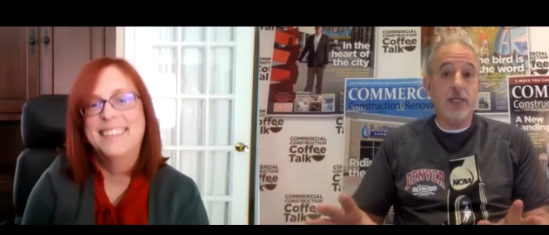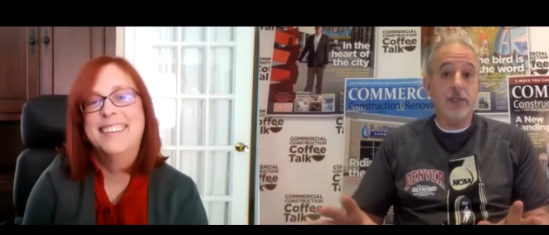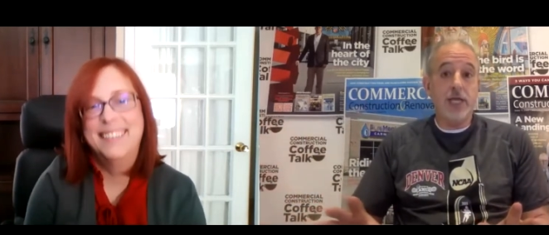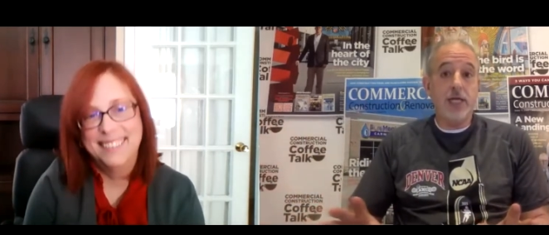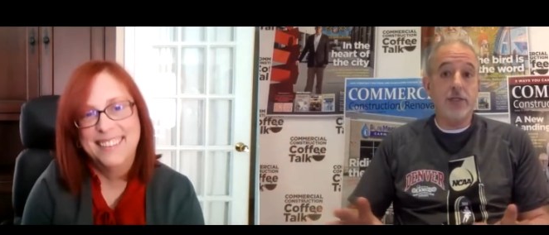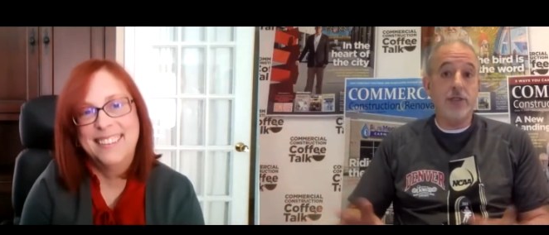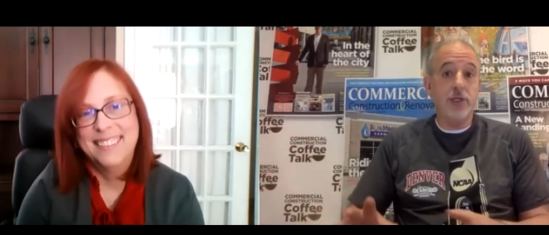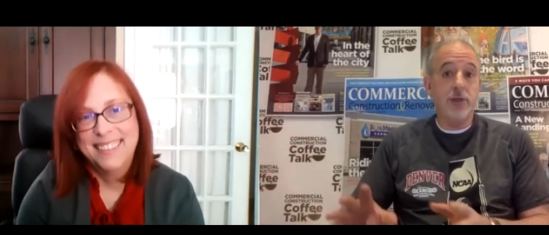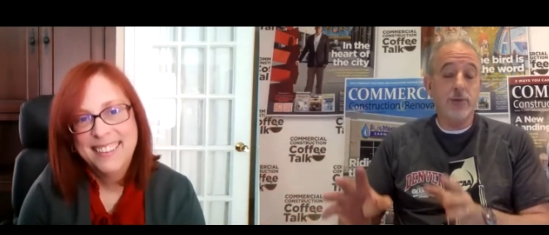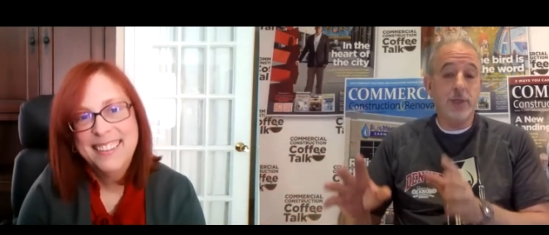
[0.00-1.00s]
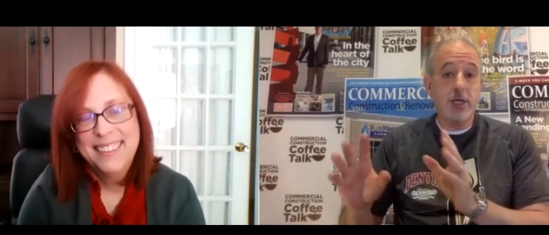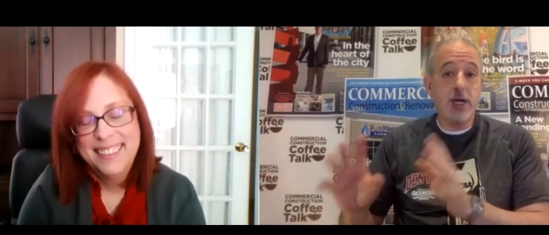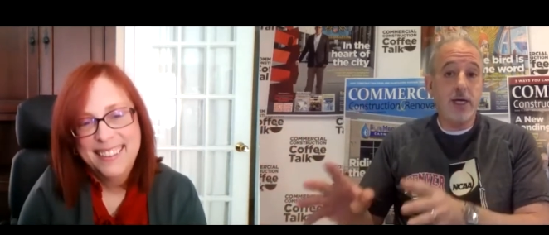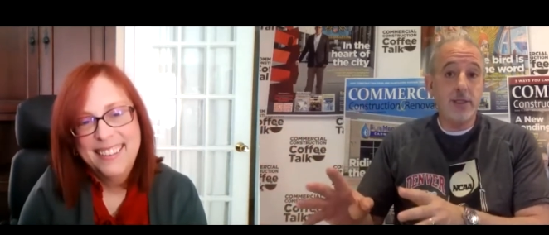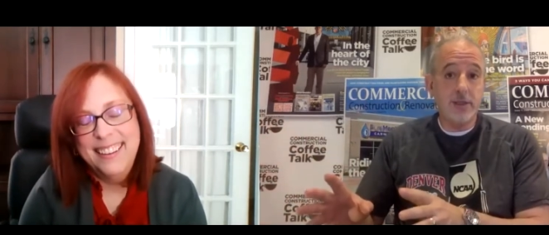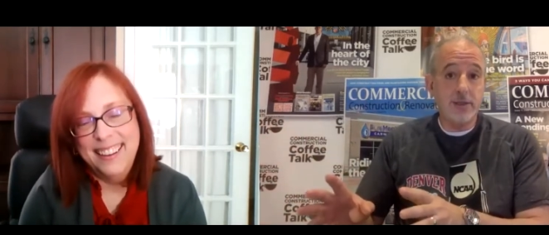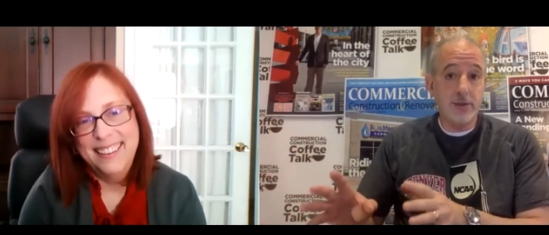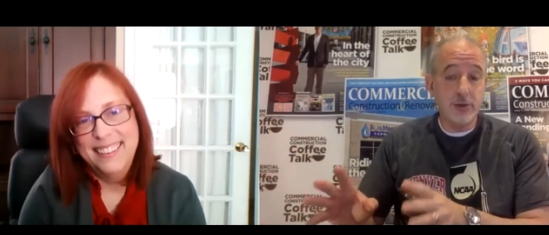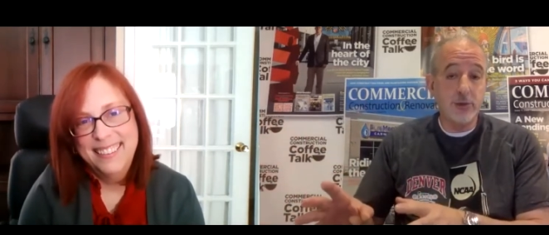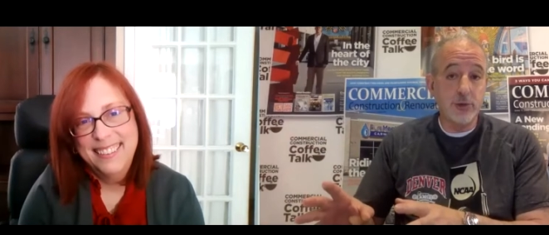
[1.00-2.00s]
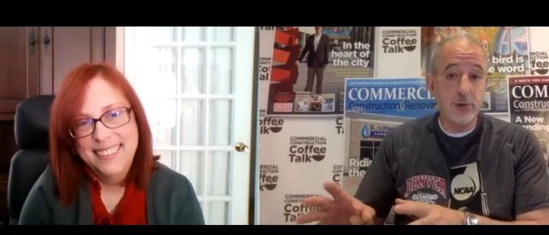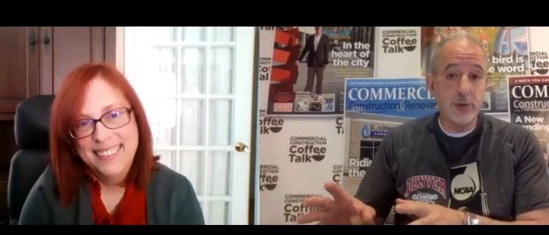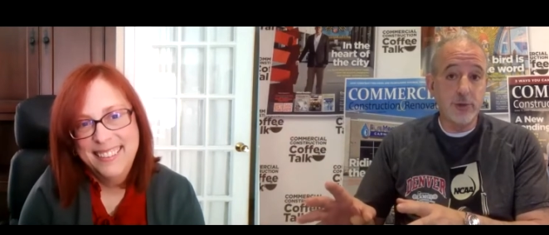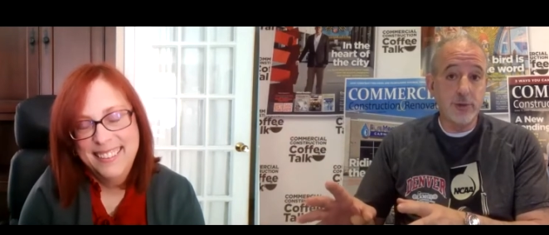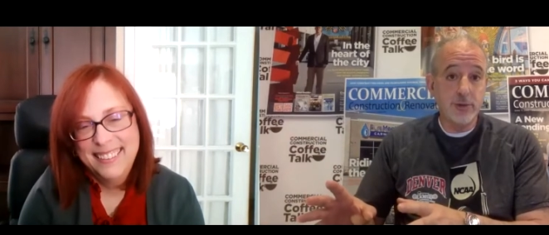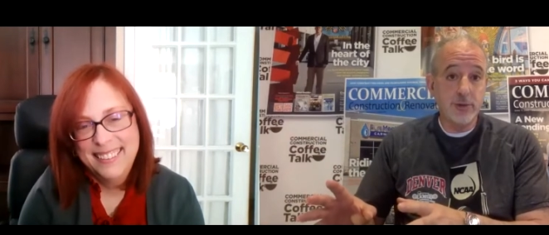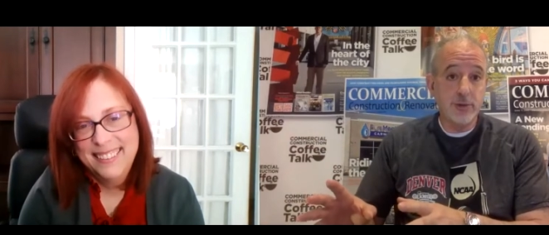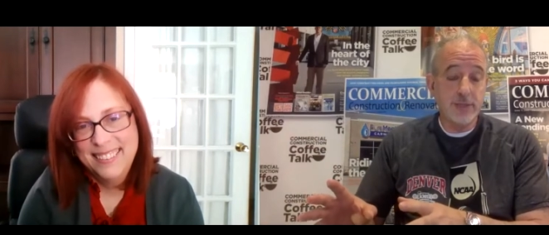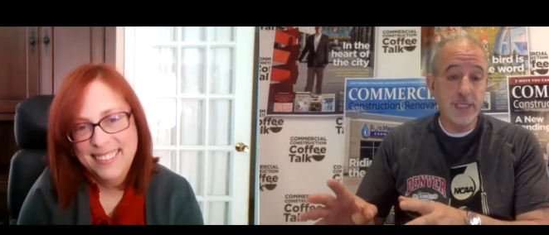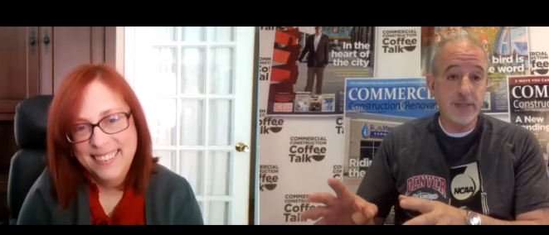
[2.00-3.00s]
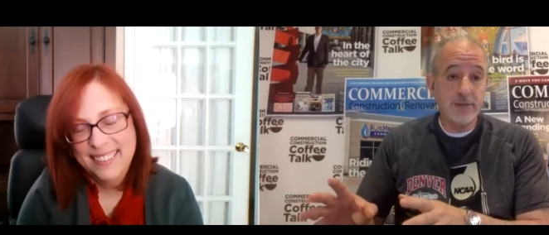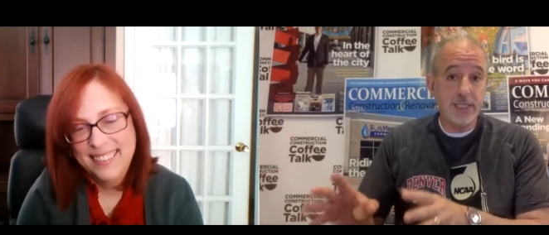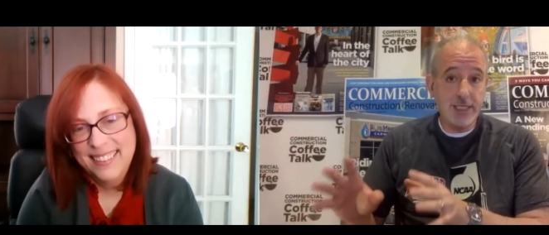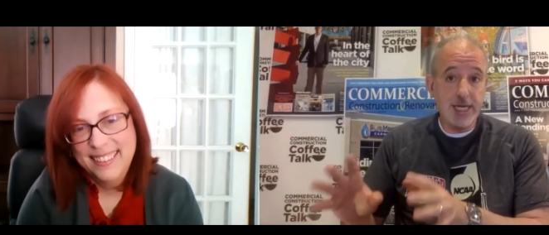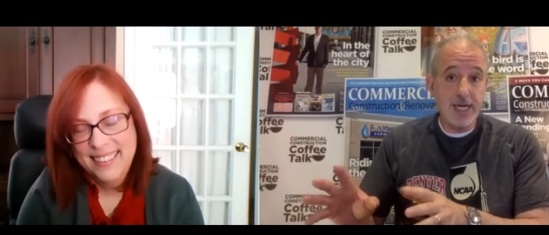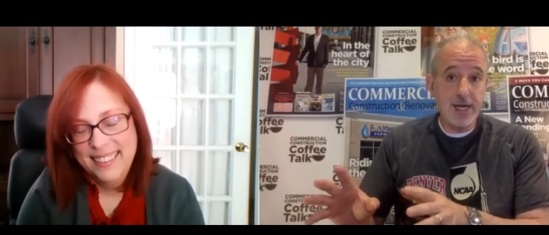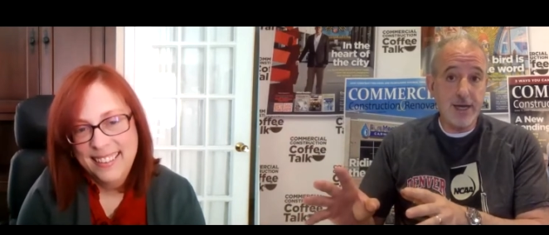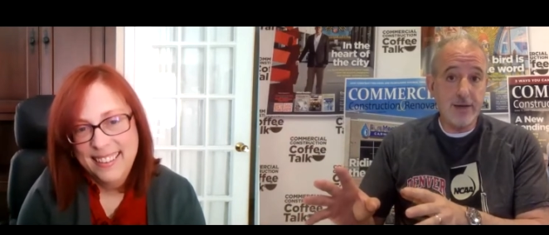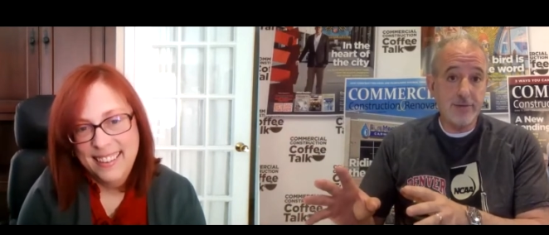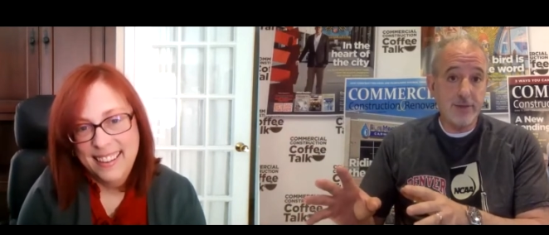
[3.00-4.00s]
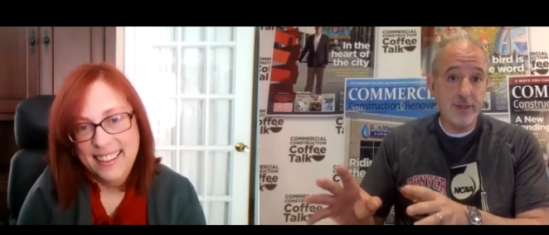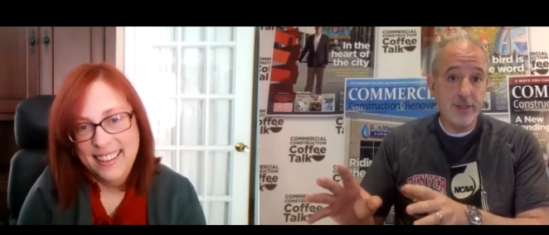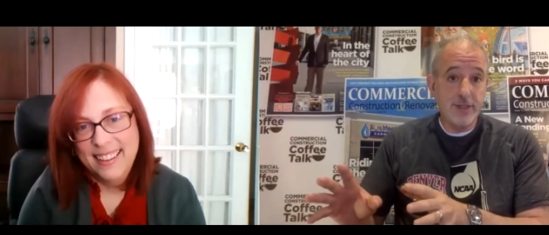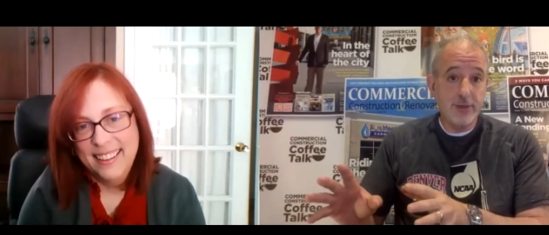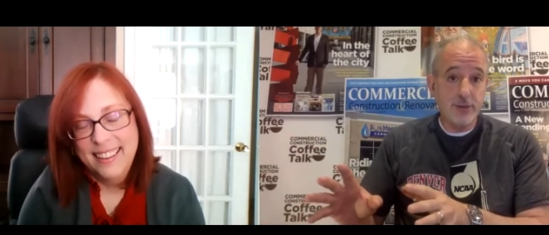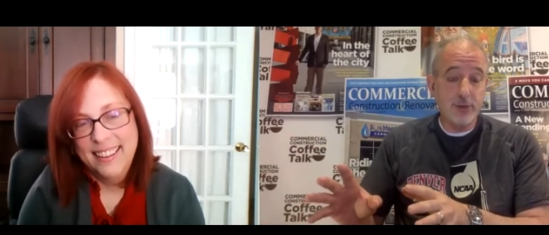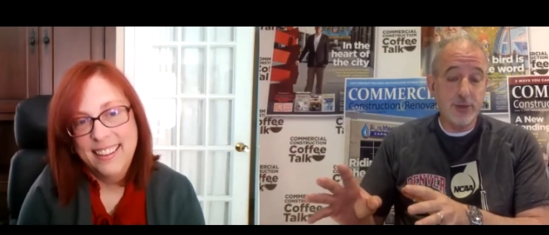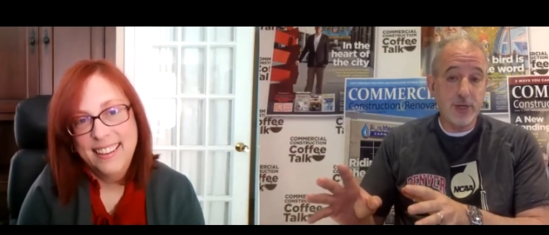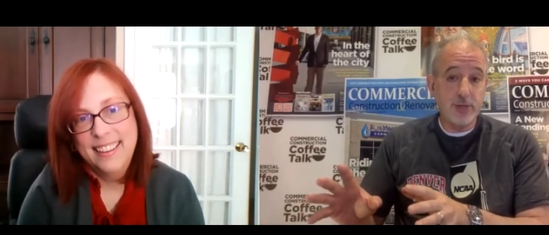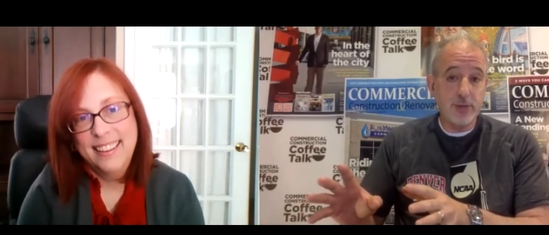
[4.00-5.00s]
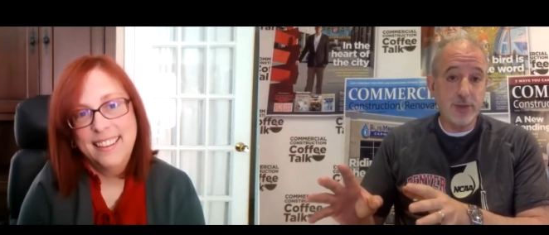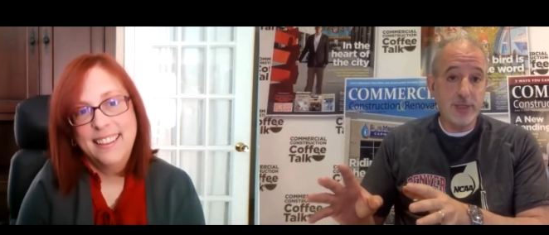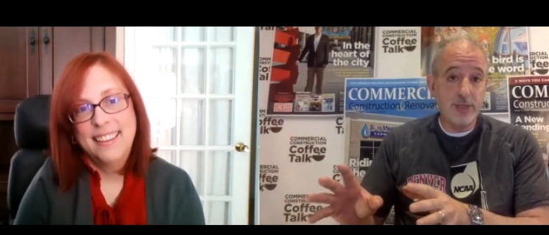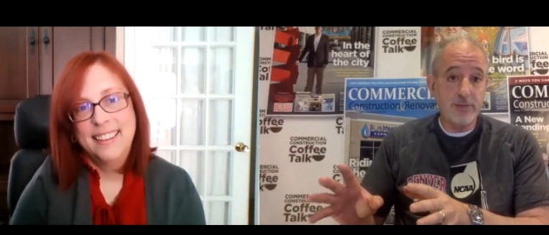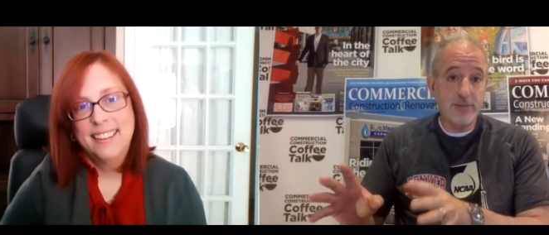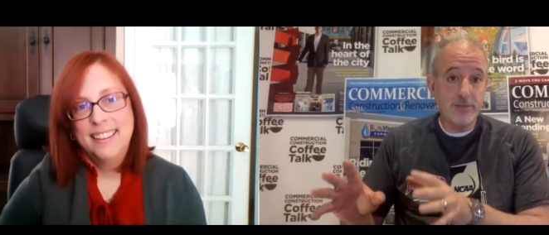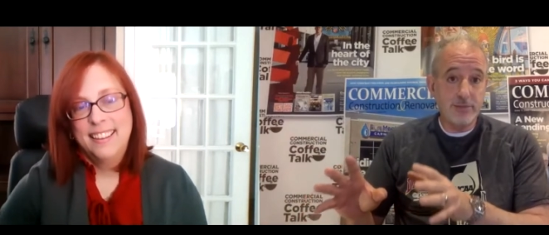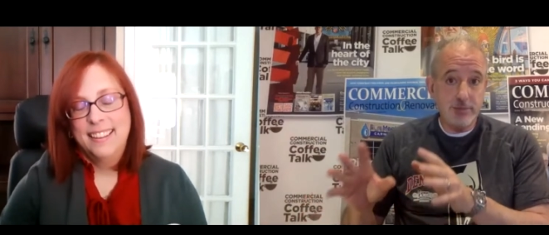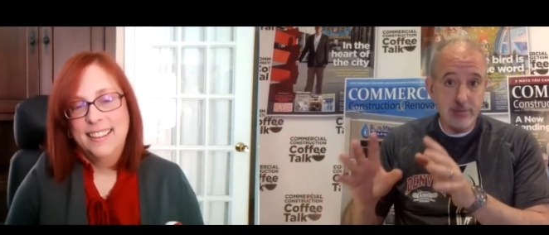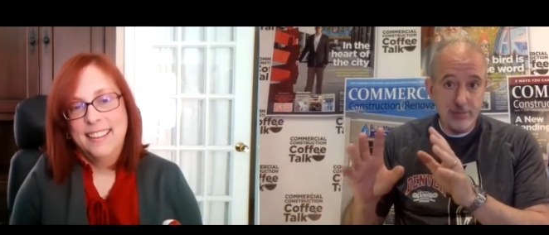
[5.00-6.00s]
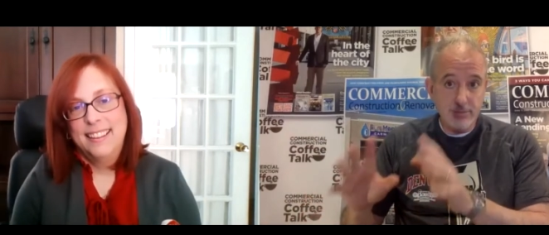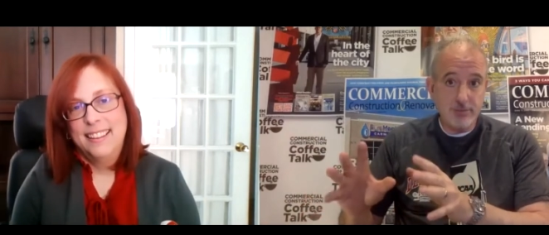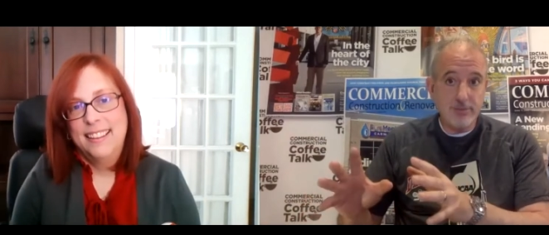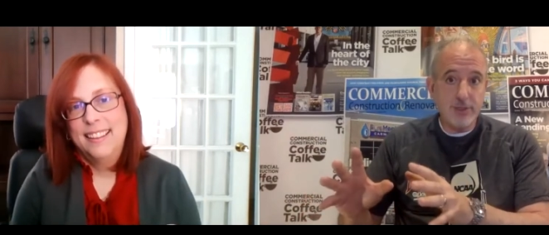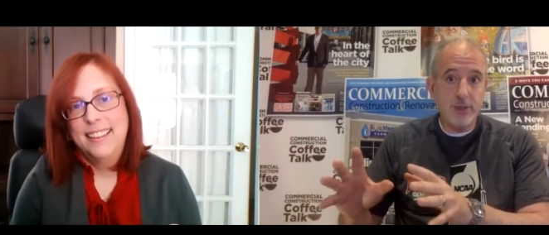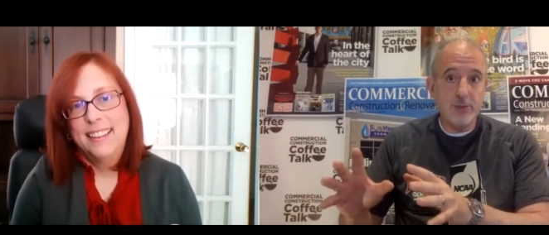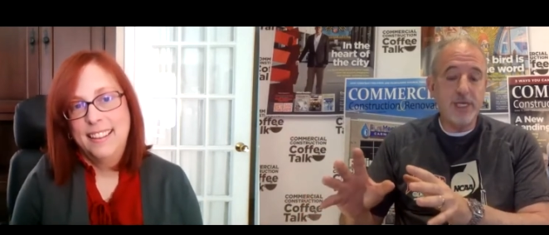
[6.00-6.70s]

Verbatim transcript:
Speaker 1: yeah, exactly. So the guy, yeah. your crew that that you have was probably, you know,